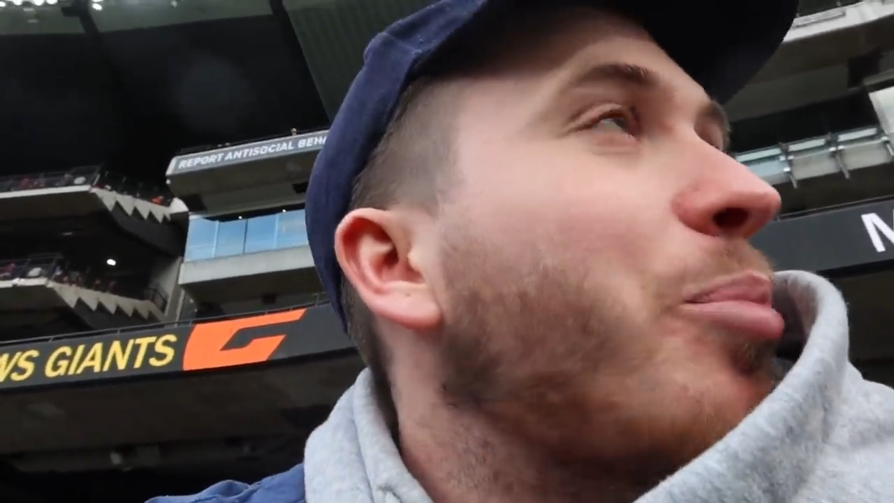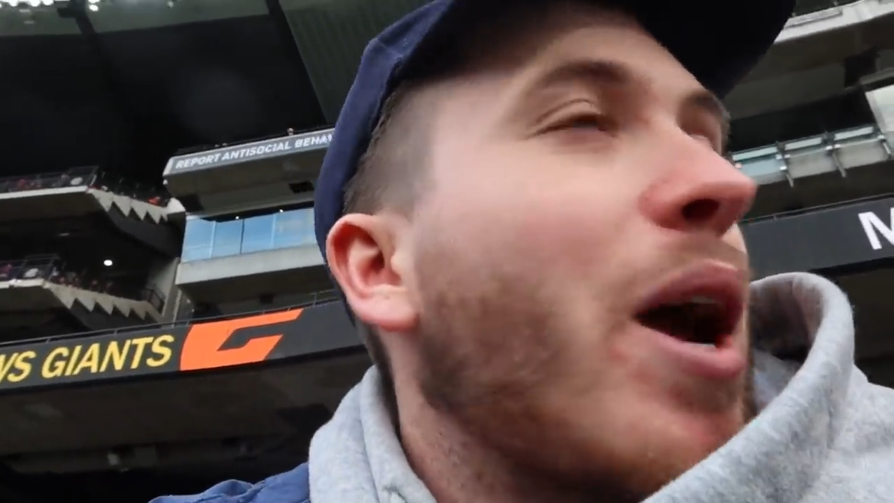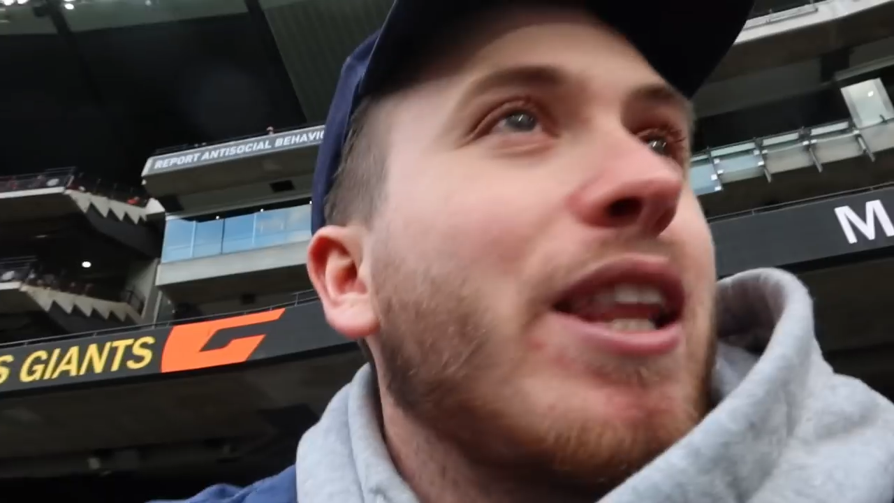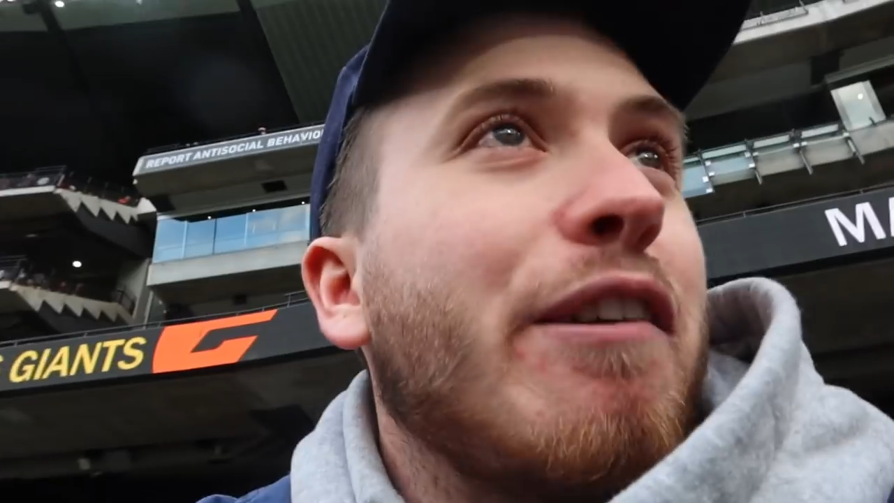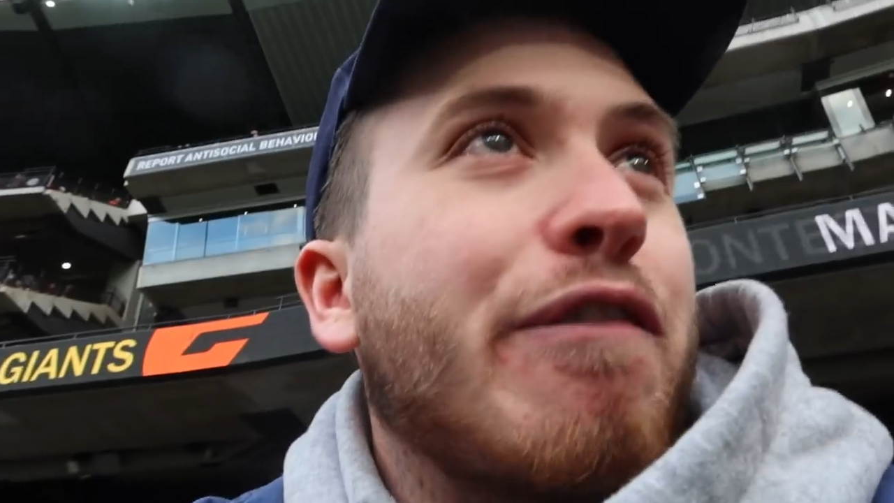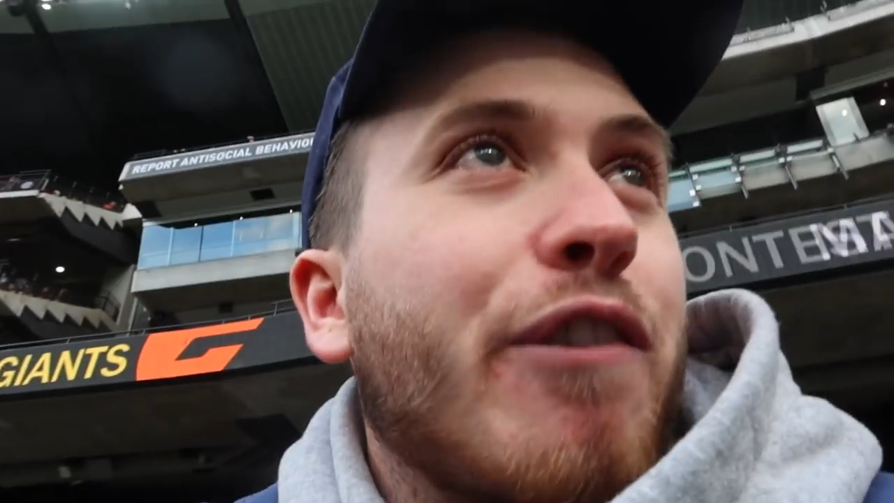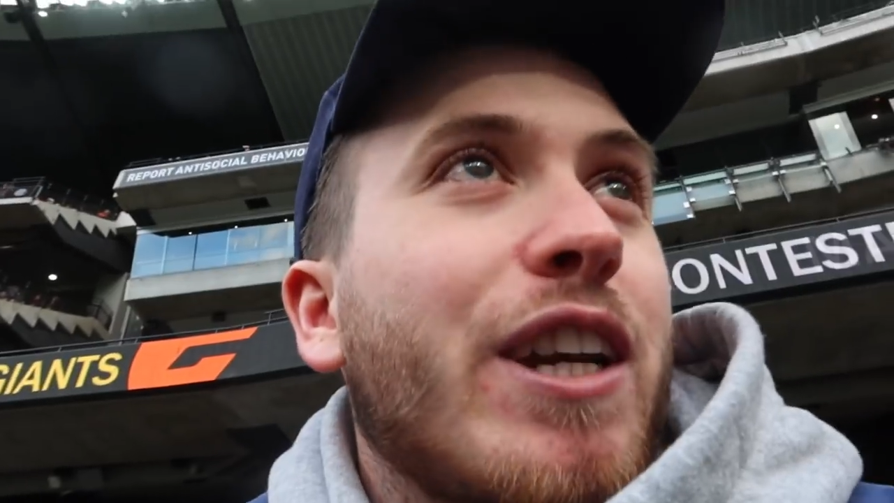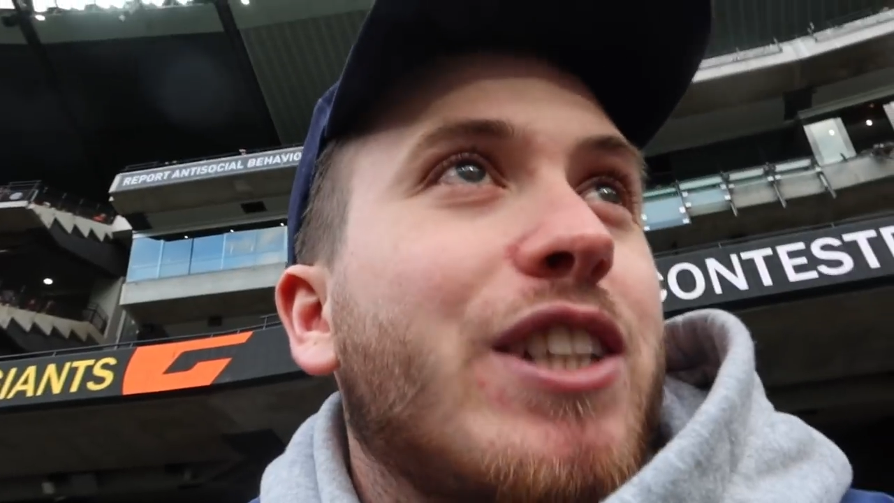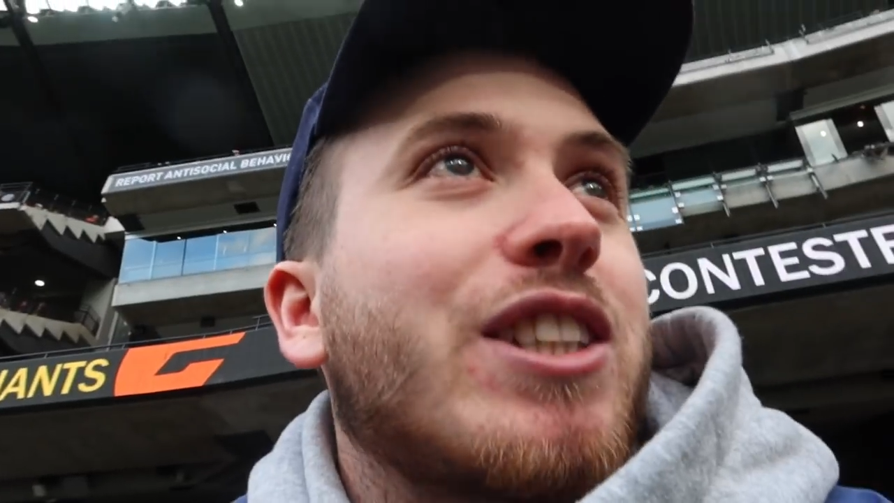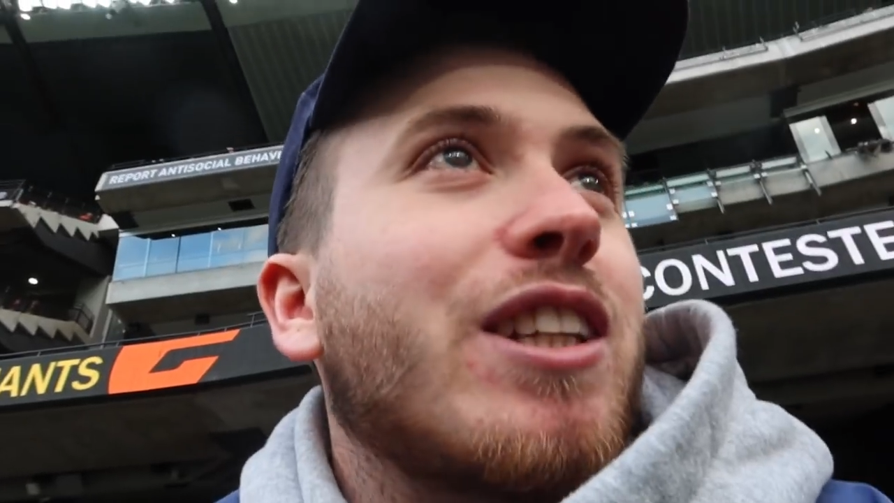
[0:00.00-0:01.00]
Bayley
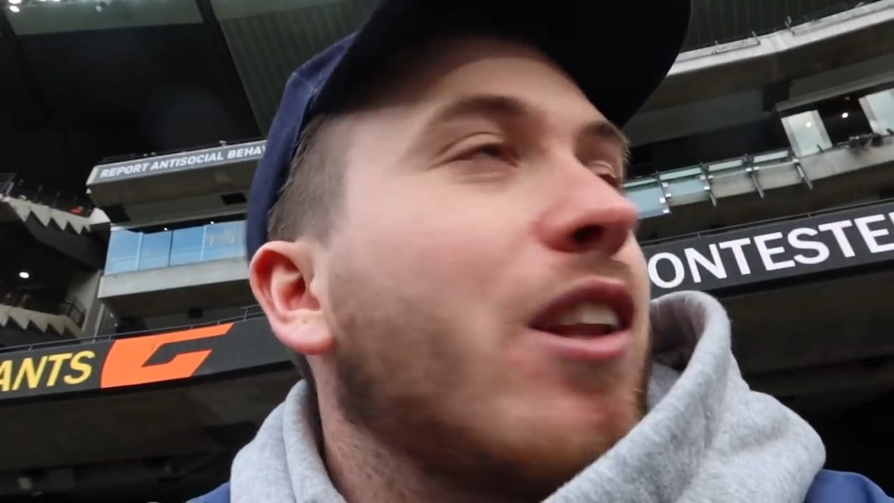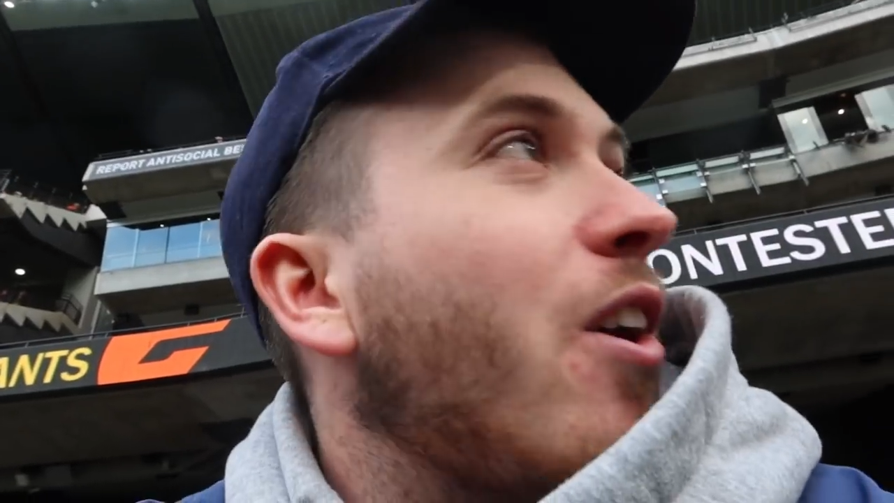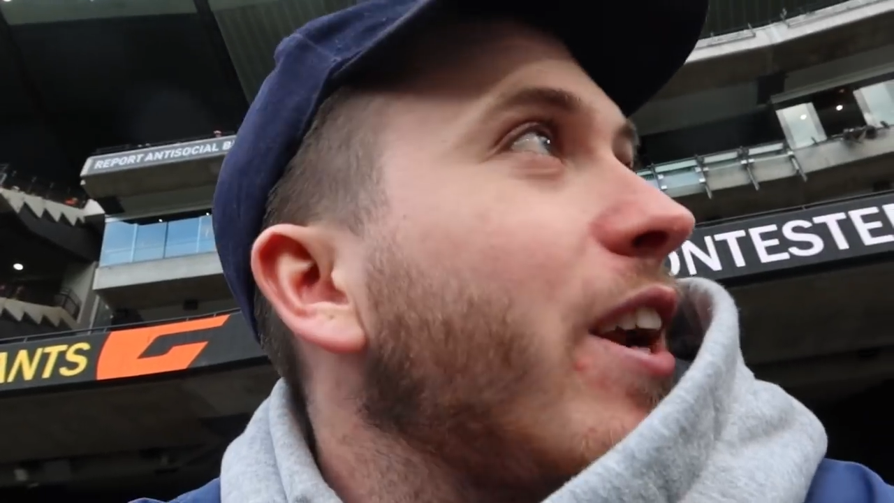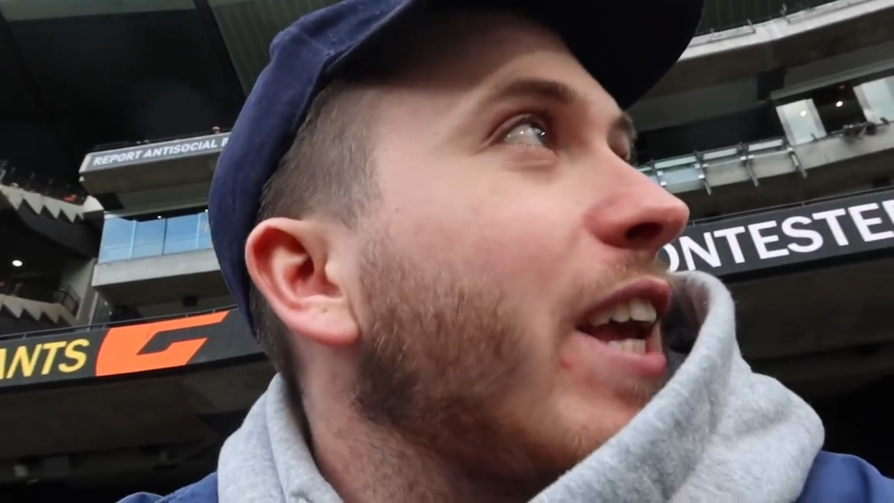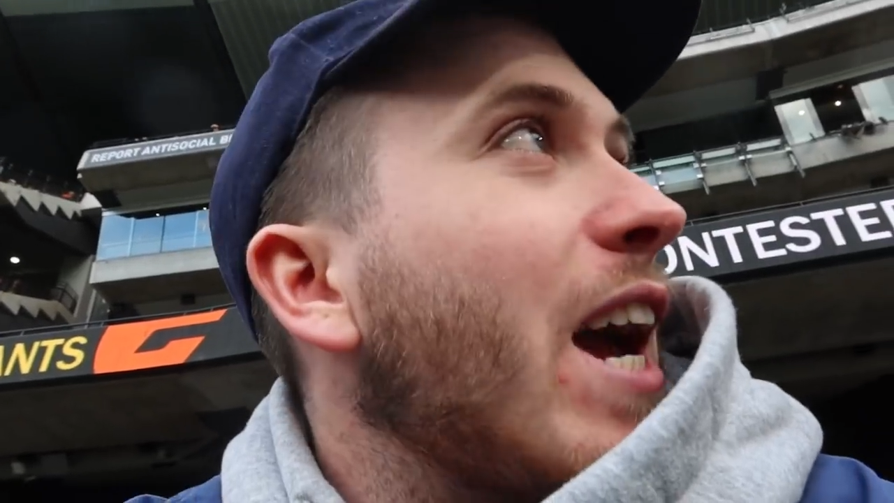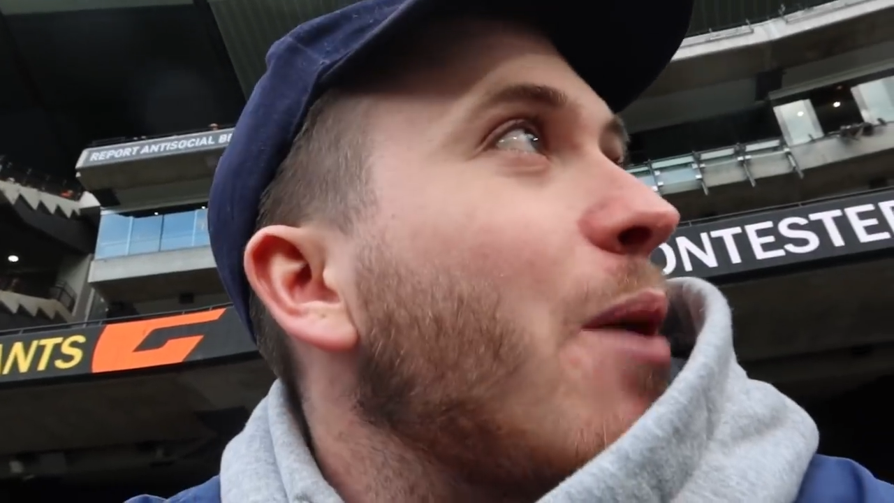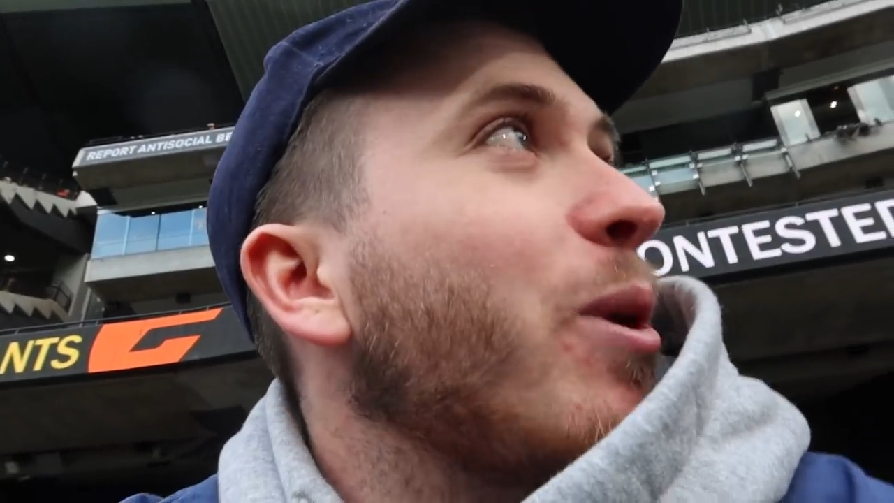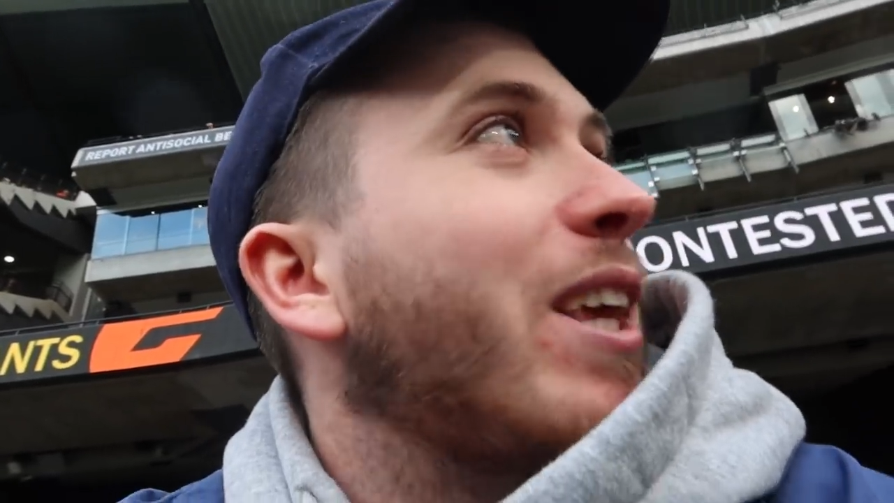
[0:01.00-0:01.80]
Fritsch lining up.